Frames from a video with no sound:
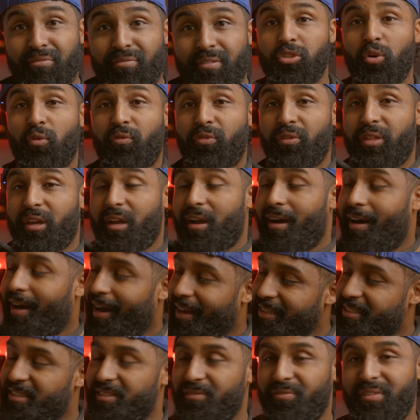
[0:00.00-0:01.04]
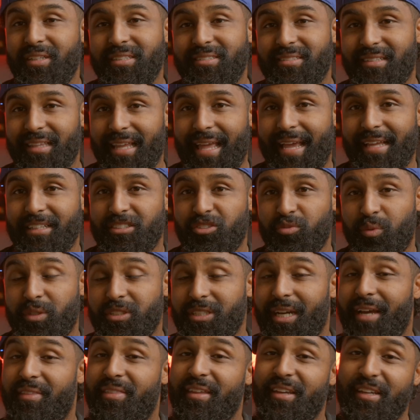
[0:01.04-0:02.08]
So for the cost of this lens, which
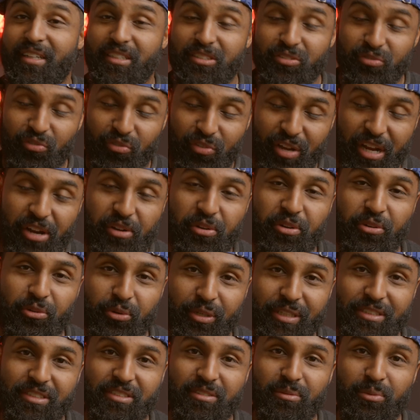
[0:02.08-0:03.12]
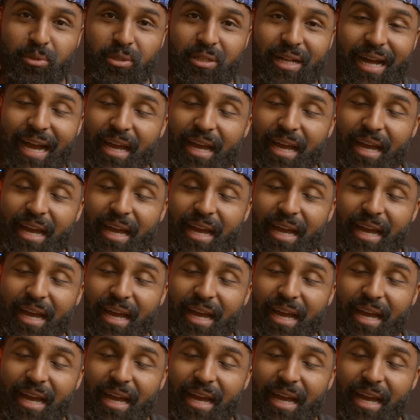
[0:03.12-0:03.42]
I think is very reasonable,